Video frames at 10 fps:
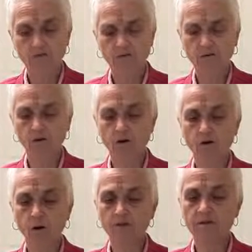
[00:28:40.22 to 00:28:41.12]

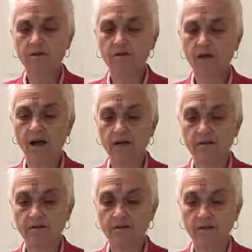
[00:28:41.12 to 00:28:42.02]
Vishwamitra opened his
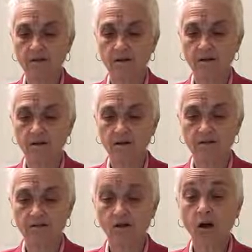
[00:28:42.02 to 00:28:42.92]
eyes
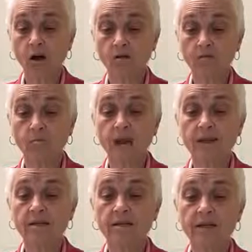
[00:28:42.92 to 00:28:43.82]
and saw a
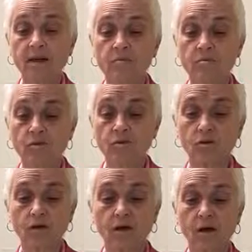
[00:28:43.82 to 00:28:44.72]
smiling damsel
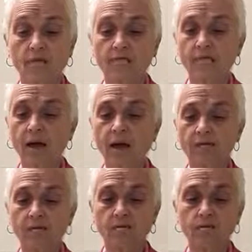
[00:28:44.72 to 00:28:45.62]
of
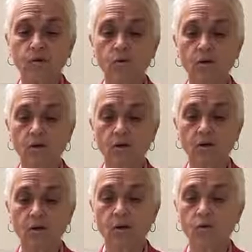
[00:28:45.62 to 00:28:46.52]
surpassing beauty
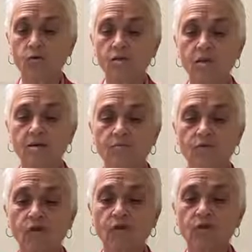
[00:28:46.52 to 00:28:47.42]
who seemed the
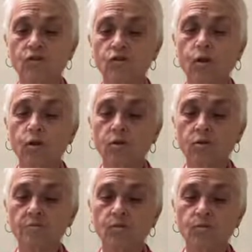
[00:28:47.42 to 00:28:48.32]
very soul
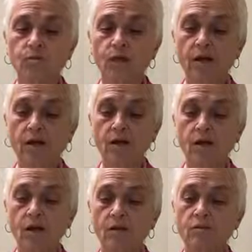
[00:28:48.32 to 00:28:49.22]
of the spring
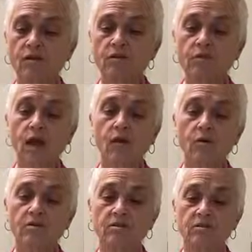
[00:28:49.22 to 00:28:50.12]
with its
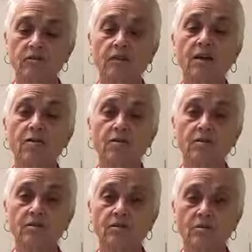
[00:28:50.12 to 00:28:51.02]
flowers and
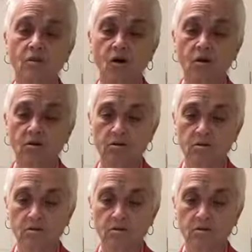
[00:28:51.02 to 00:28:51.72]
fragrance and song.